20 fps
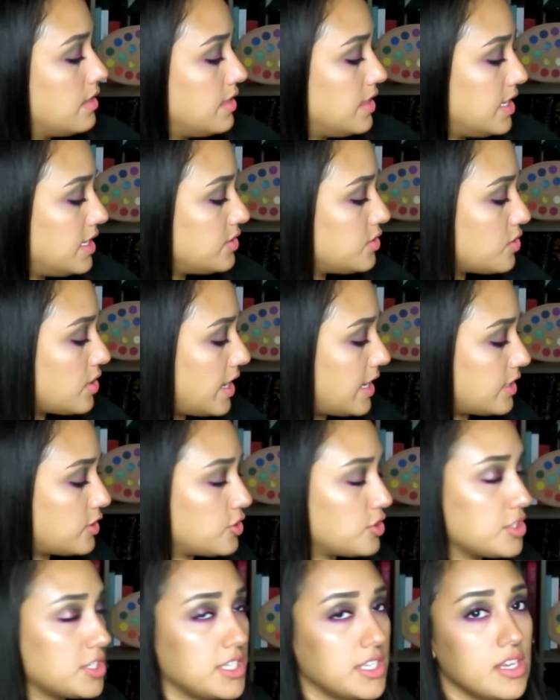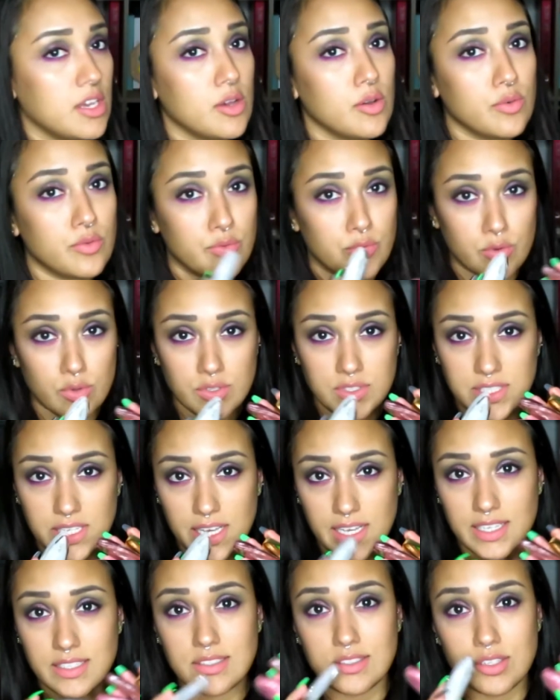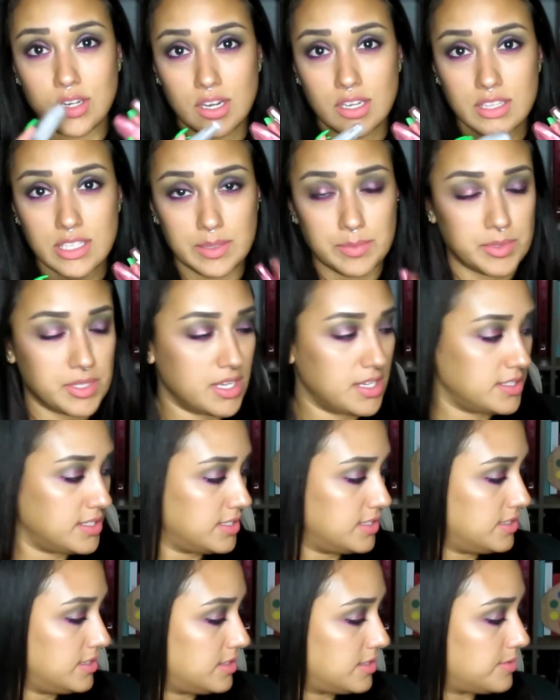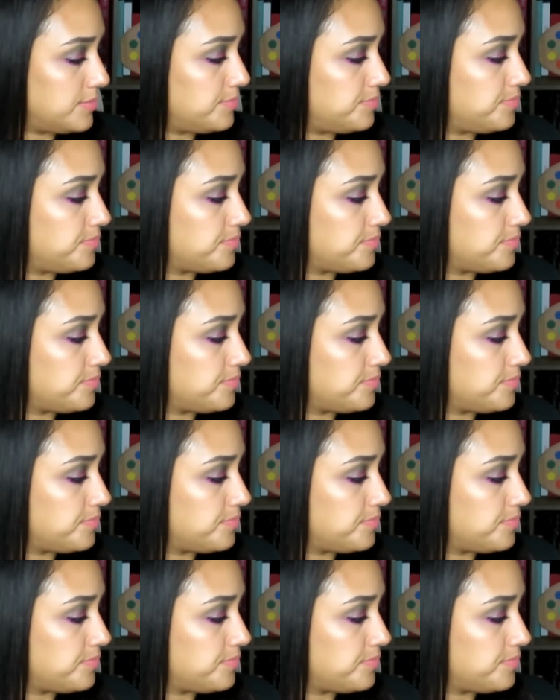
These are actually full-size Tarte lip glosses,